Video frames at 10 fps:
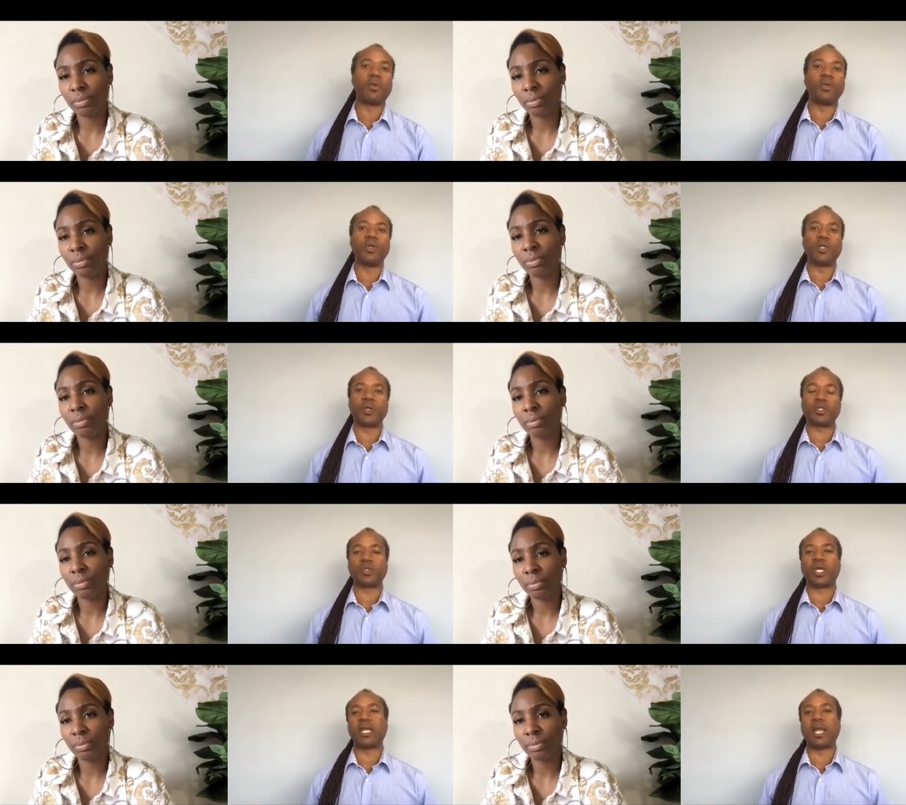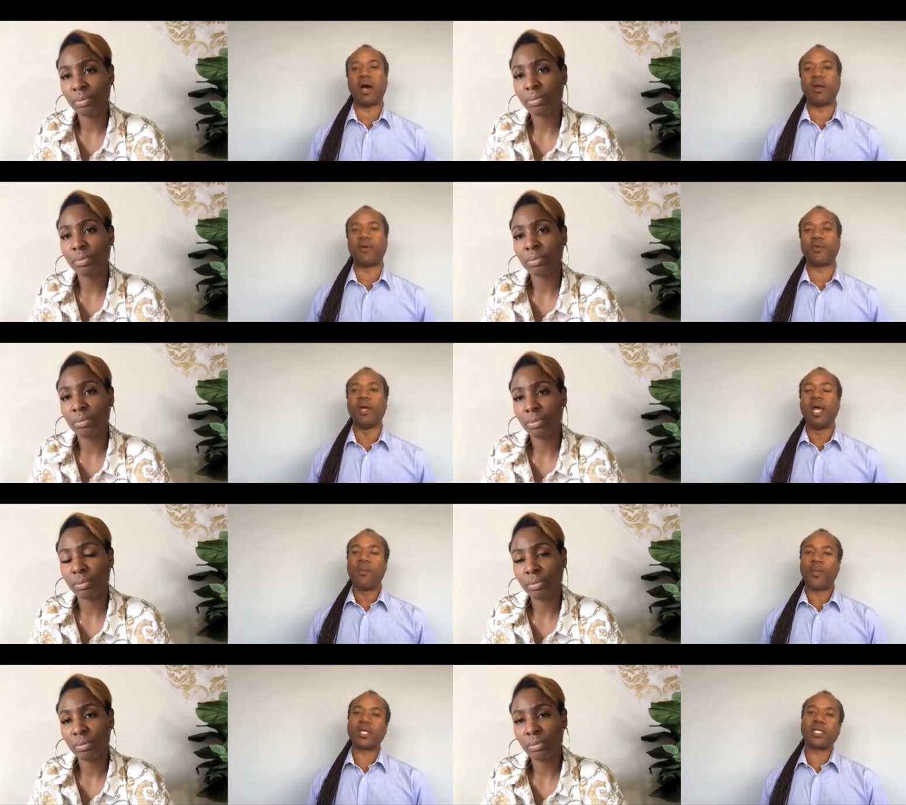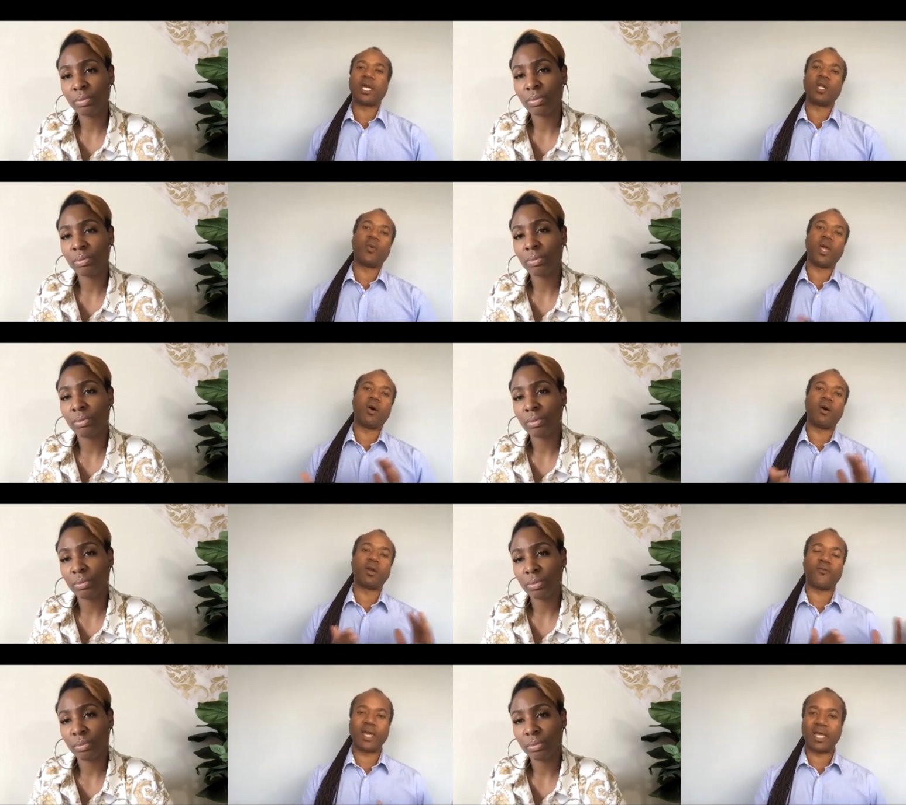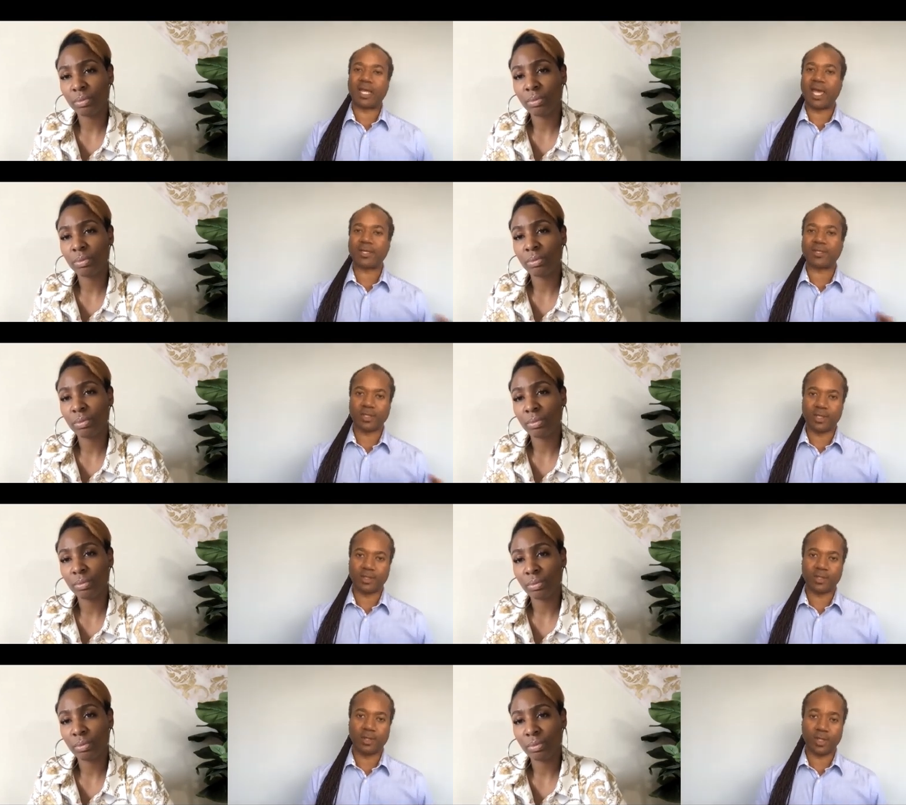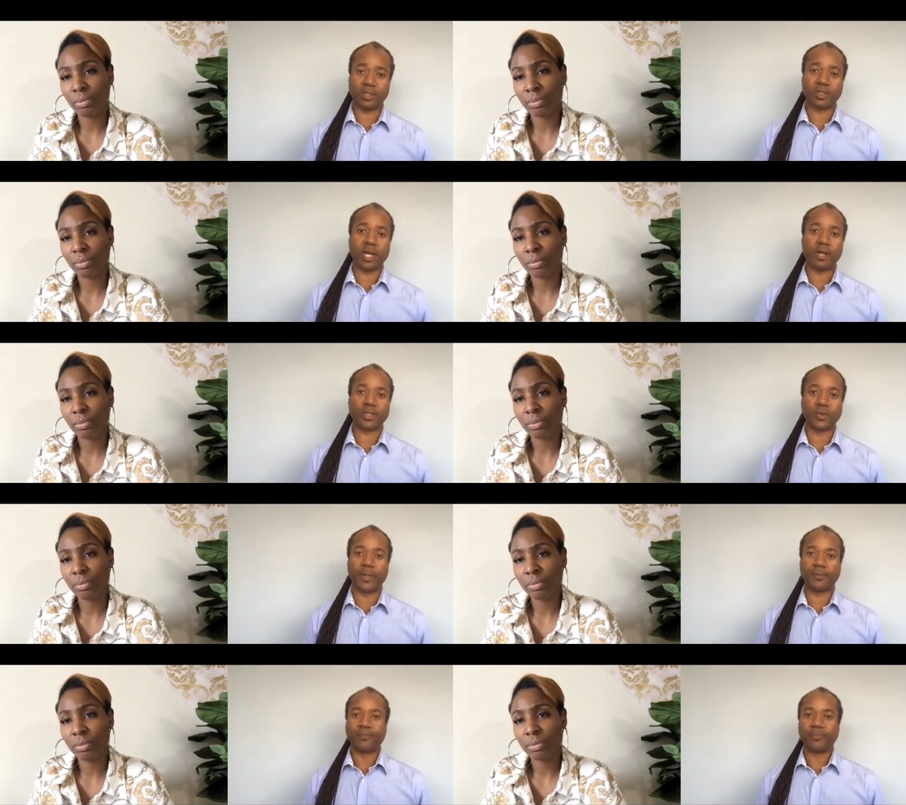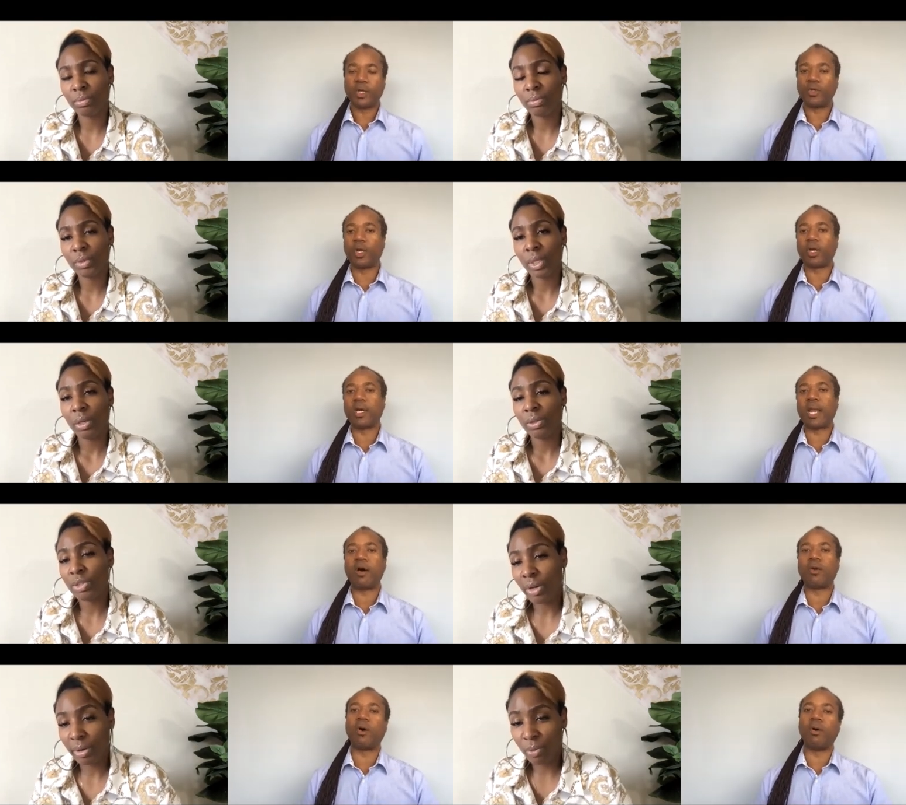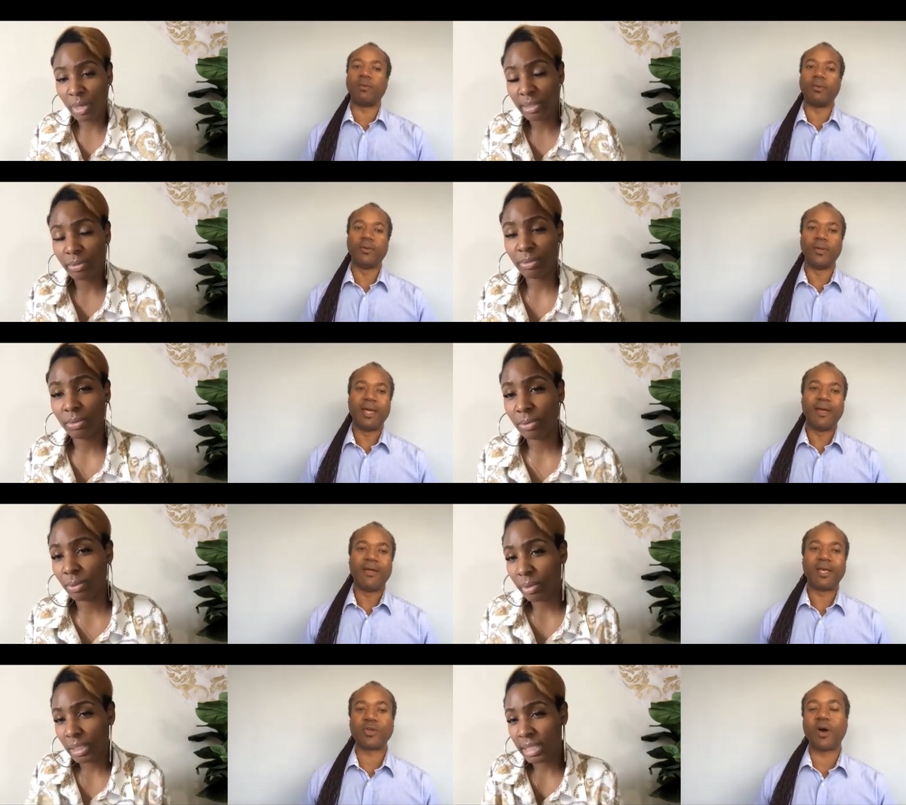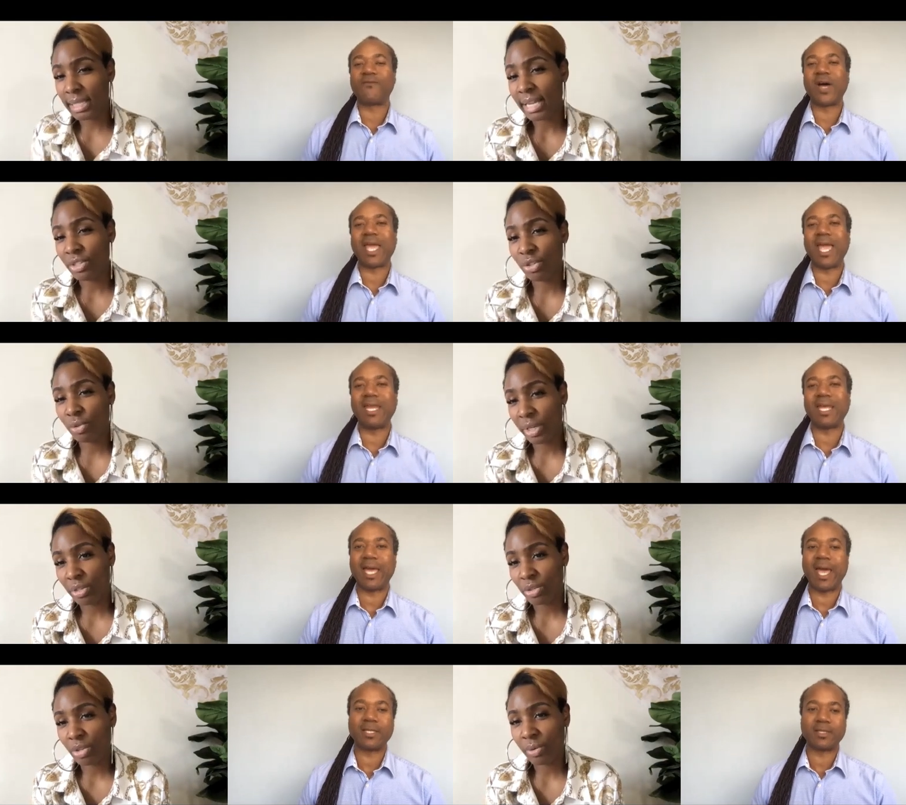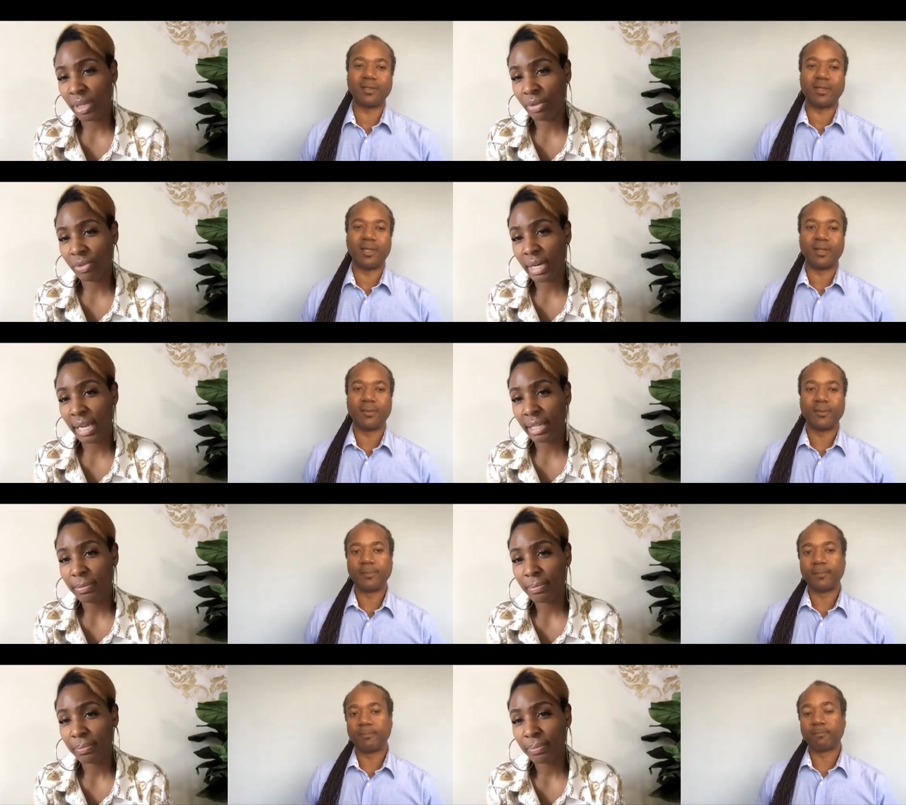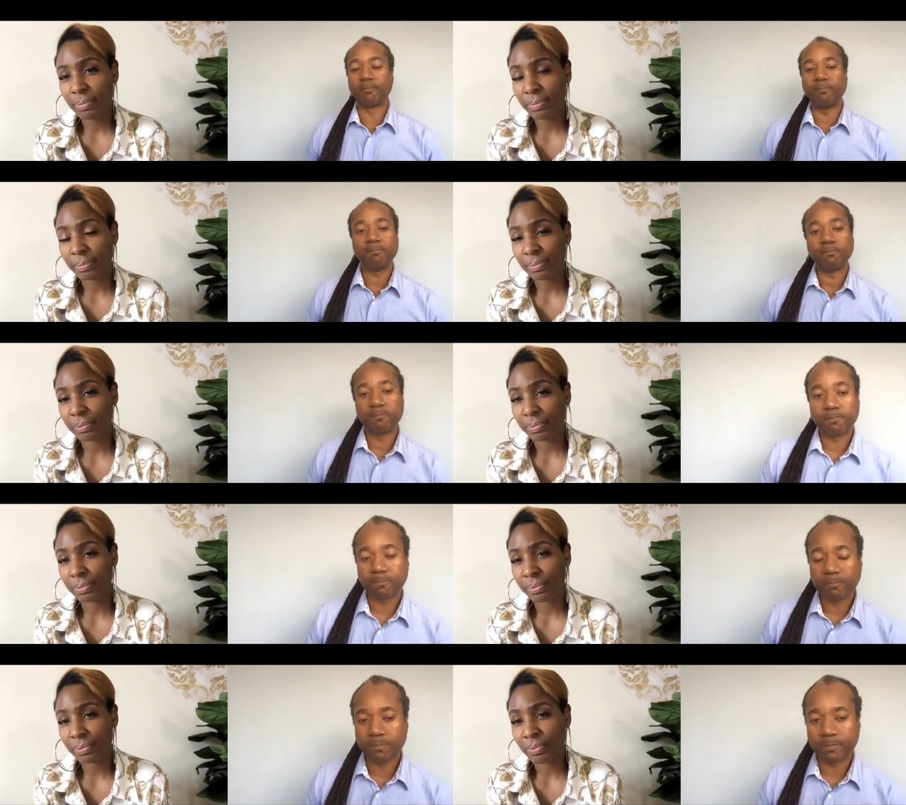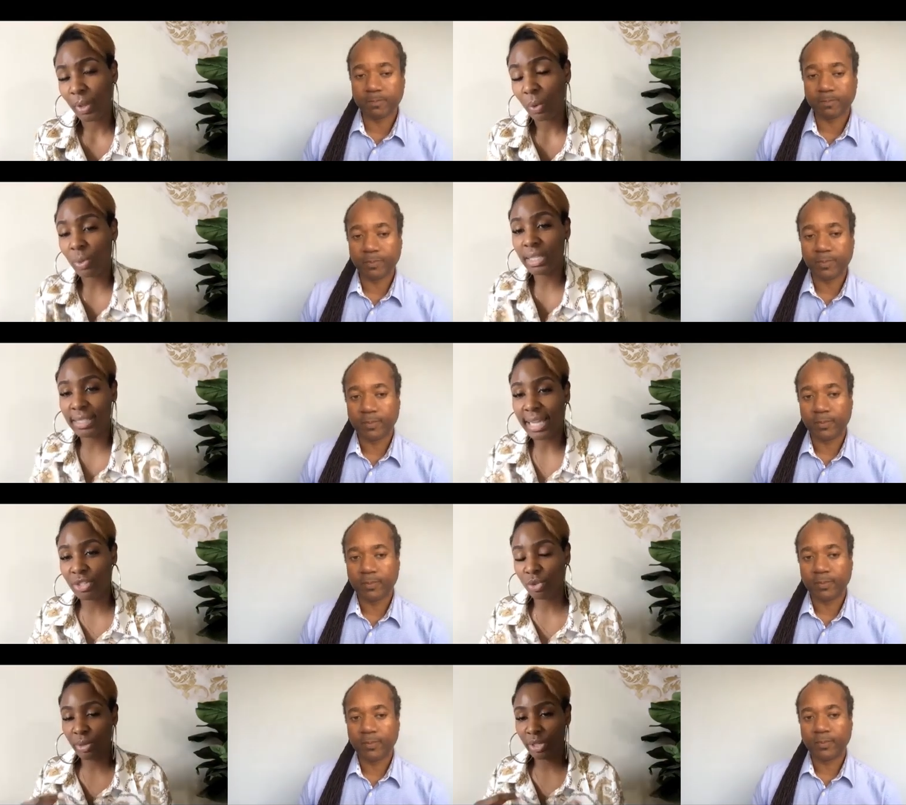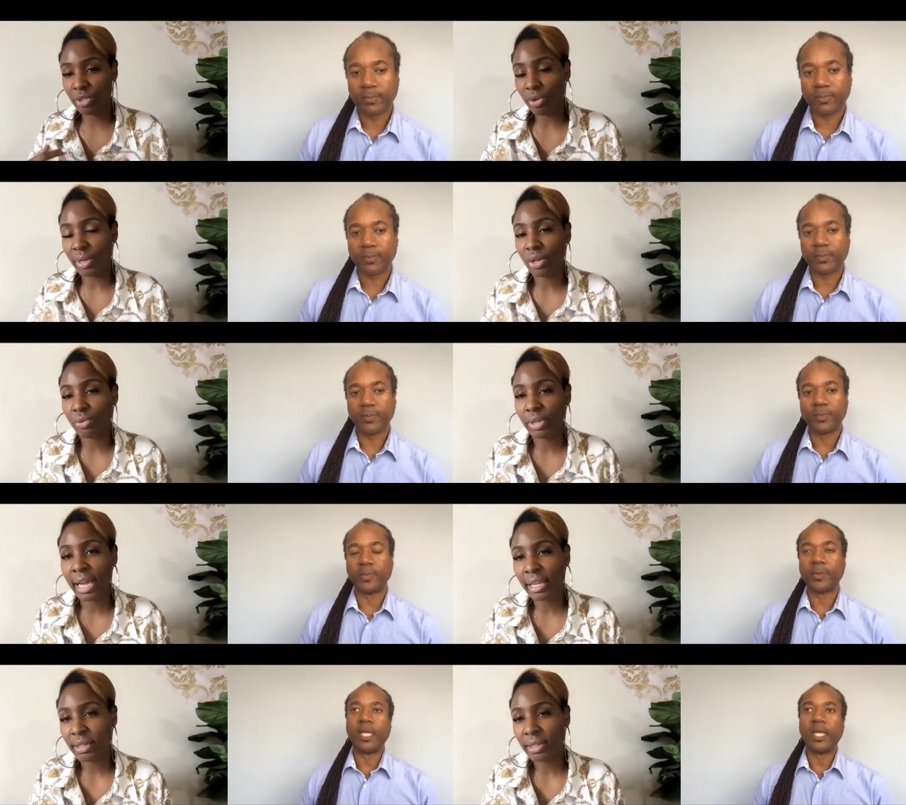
Speaker 1: the nutrients that you can out of it by taking away all the phytic acids and things of that sort. You cut Sorry, out.
Speaker 2: What, what does that do when you soak it overnight? Hmm? What does that do when you soak it overnight?